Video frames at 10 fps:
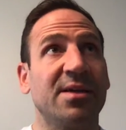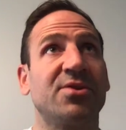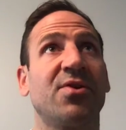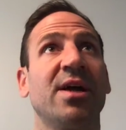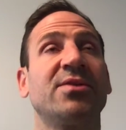
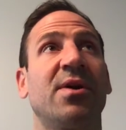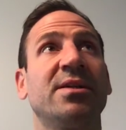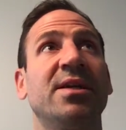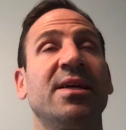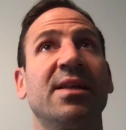trying to
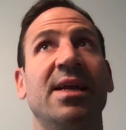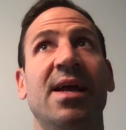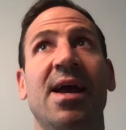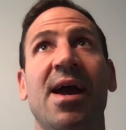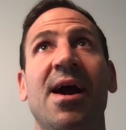articulate
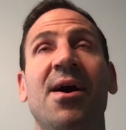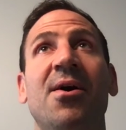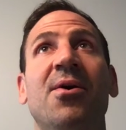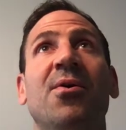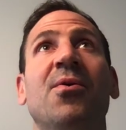
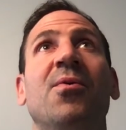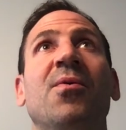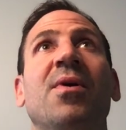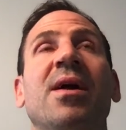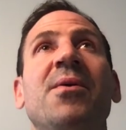how
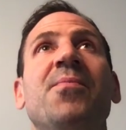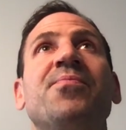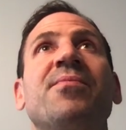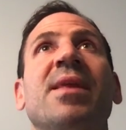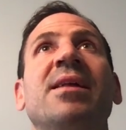
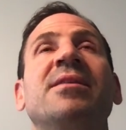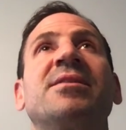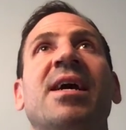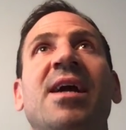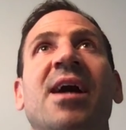
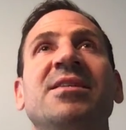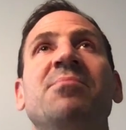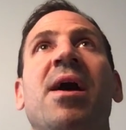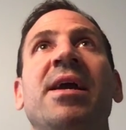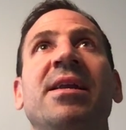psychology
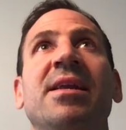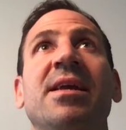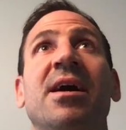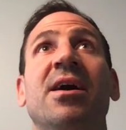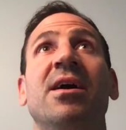might
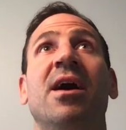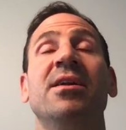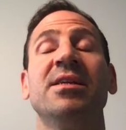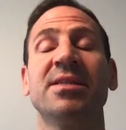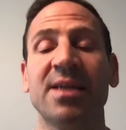
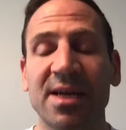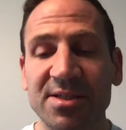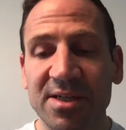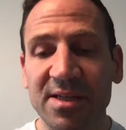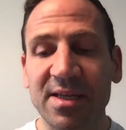
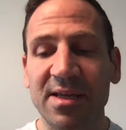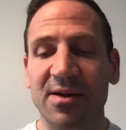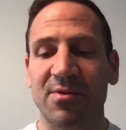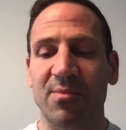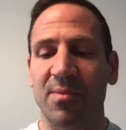unintentionally
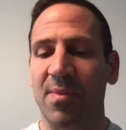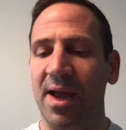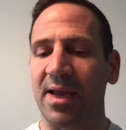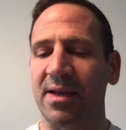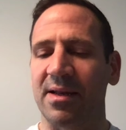or
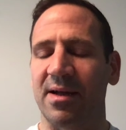might,